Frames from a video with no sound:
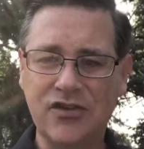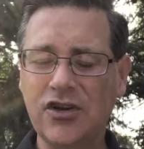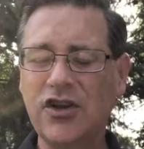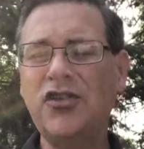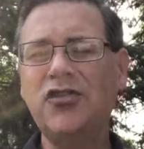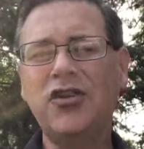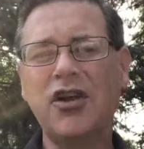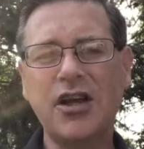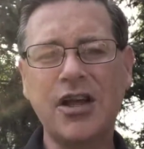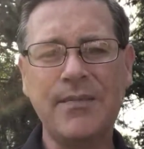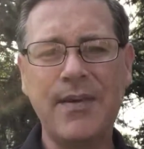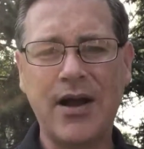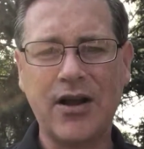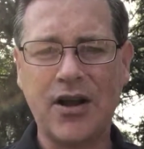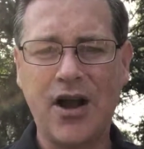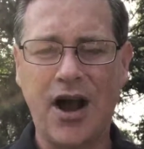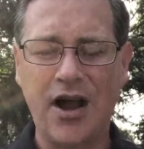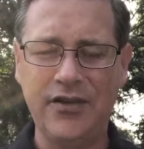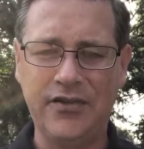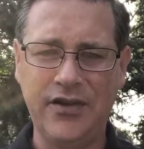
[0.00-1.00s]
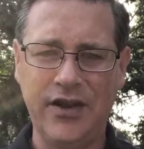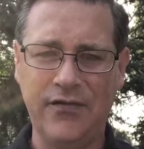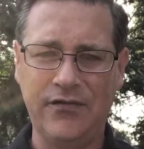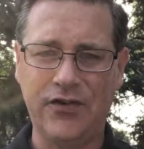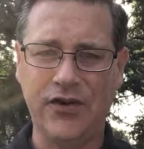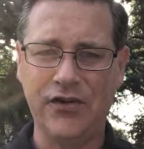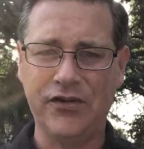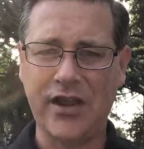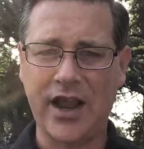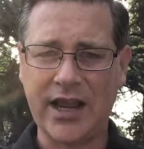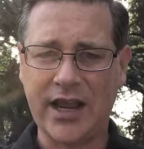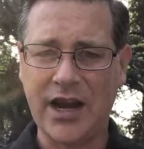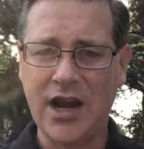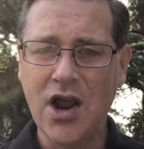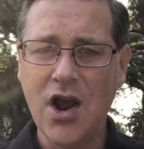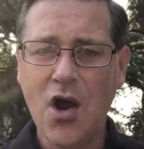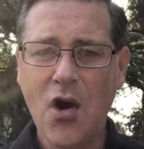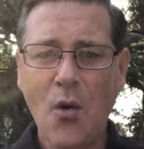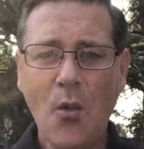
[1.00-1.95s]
So let's talk about content for a second.